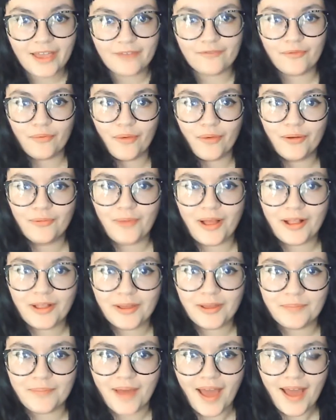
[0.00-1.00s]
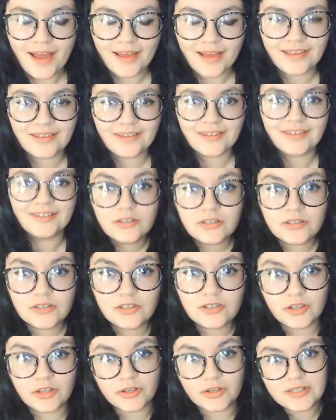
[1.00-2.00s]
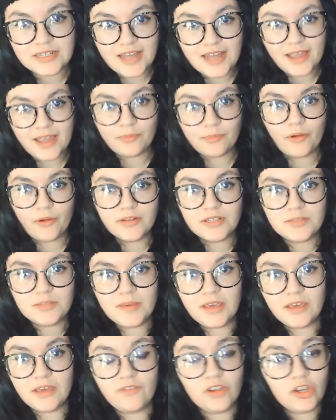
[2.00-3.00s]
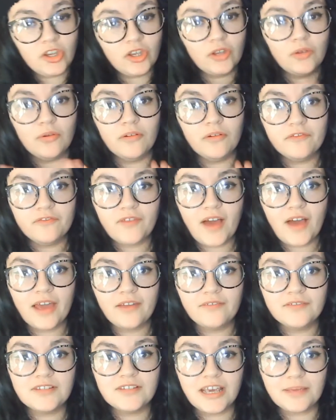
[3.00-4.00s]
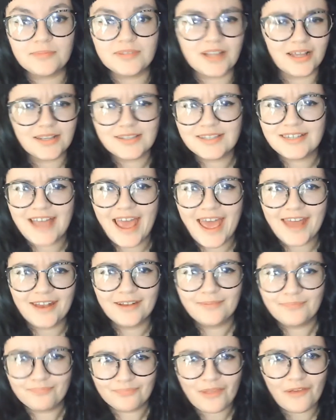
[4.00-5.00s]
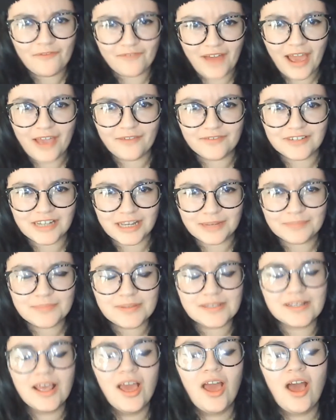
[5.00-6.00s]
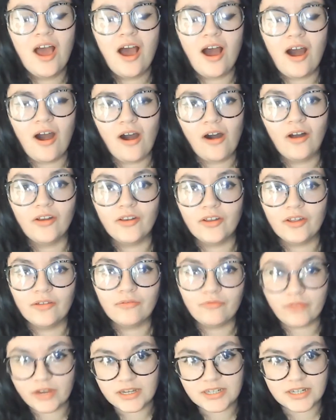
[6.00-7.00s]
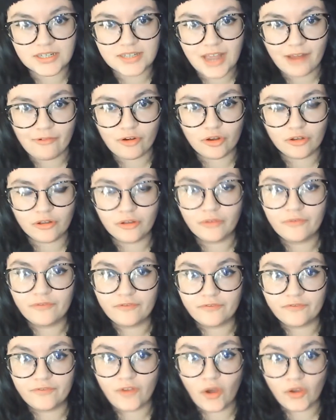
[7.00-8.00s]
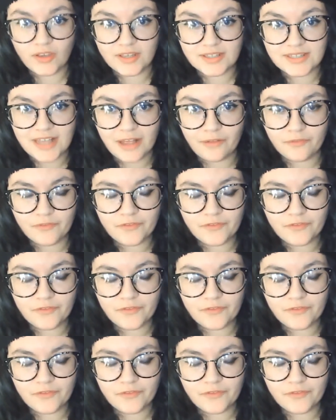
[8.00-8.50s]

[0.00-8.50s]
everyone, welcome back. So today I'm going to be giving you 5 tips, that's 5 tips on reading tarot for yourself.